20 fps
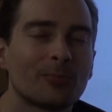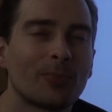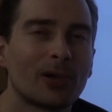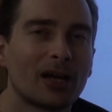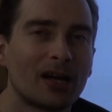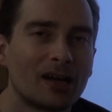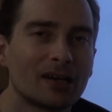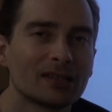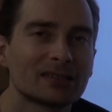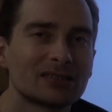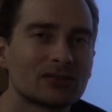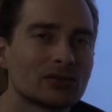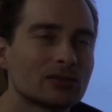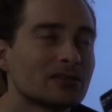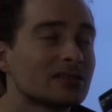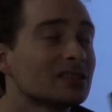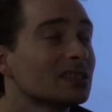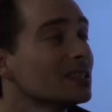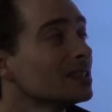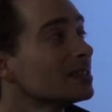parts
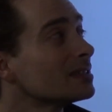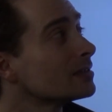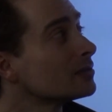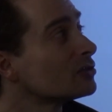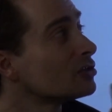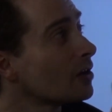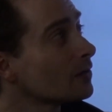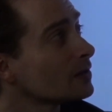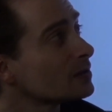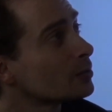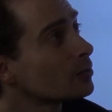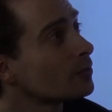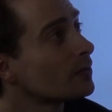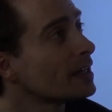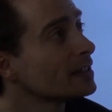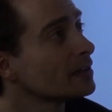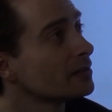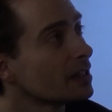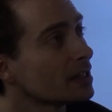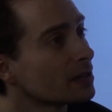or these service
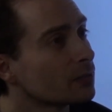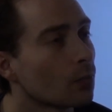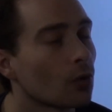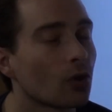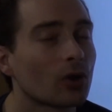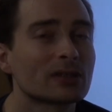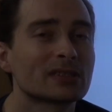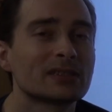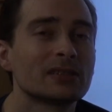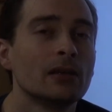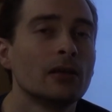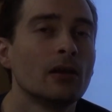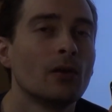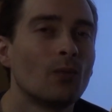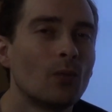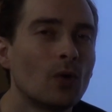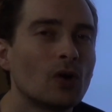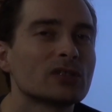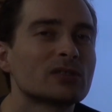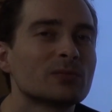provider networks
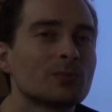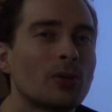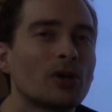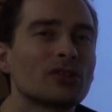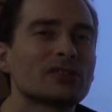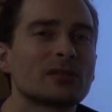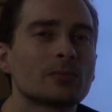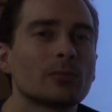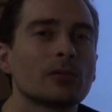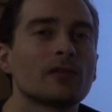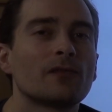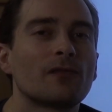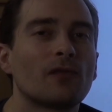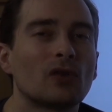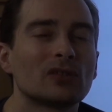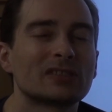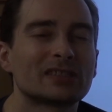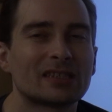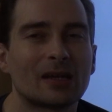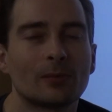wasn't possible
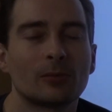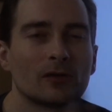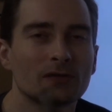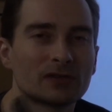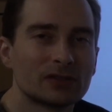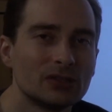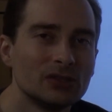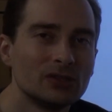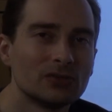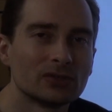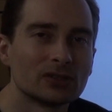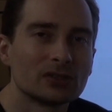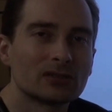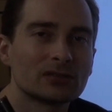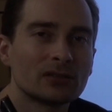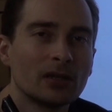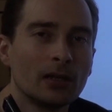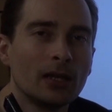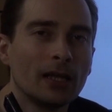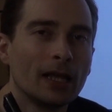for some of the
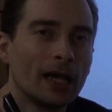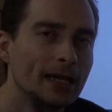users.